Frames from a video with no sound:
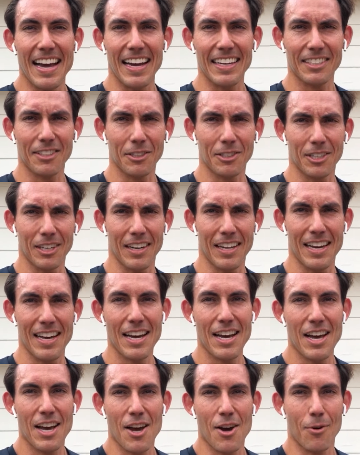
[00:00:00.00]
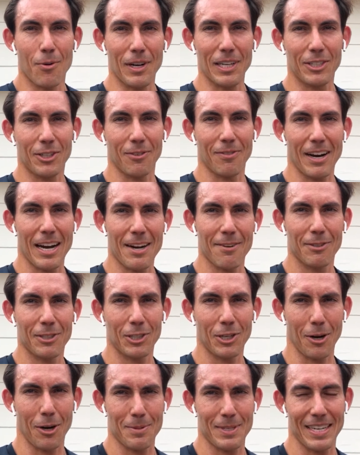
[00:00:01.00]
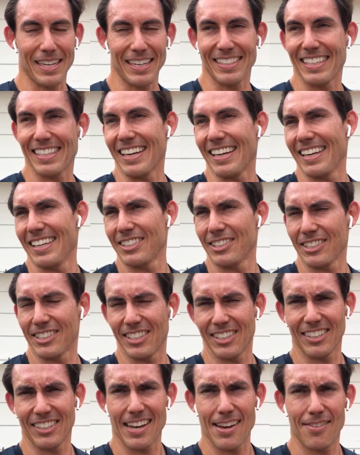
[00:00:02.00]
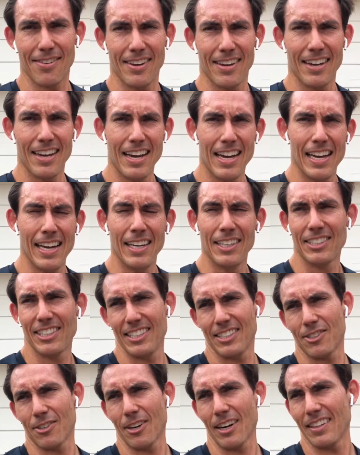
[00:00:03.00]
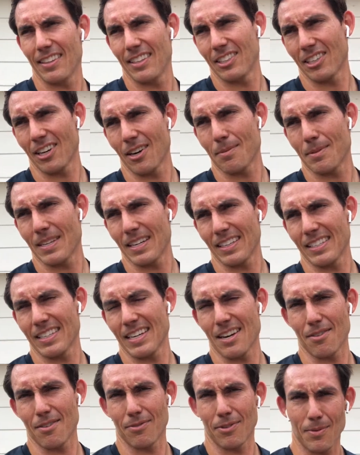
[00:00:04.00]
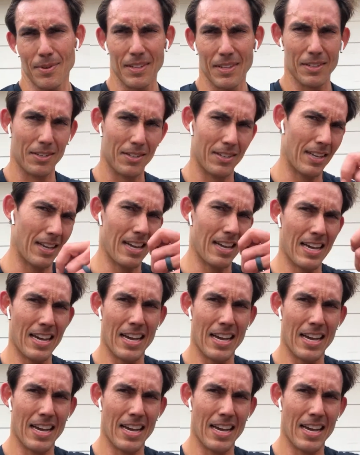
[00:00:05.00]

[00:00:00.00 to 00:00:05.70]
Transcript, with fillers: As you should. We survived sharp sticks. Yeah, she's still alive. She's traded the sharp sticks now for one of those